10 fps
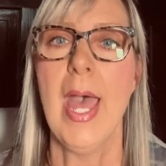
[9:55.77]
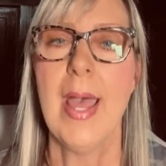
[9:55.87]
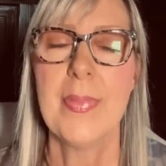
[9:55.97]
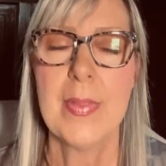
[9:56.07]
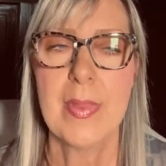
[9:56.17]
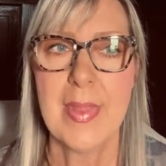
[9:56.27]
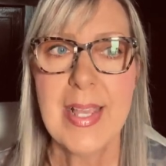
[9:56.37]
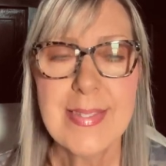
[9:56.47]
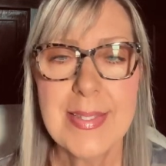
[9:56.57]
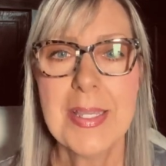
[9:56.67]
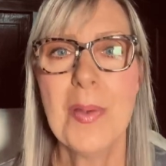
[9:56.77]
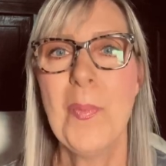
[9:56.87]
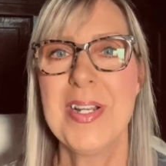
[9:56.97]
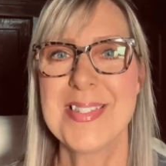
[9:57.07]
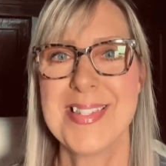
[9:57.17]
And then the last thing I
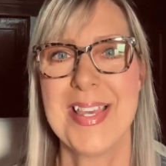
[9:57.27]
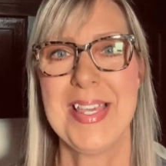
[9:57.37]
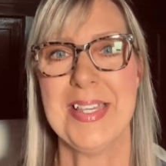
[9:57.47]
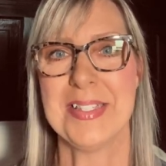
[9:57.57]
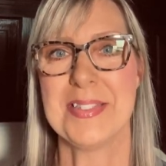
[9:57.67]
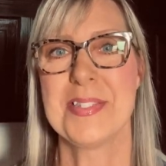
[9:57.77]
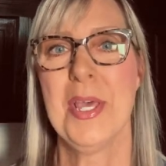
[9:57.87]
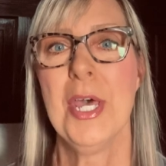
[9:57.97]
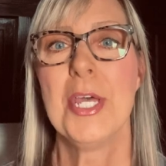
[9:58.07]
want to say is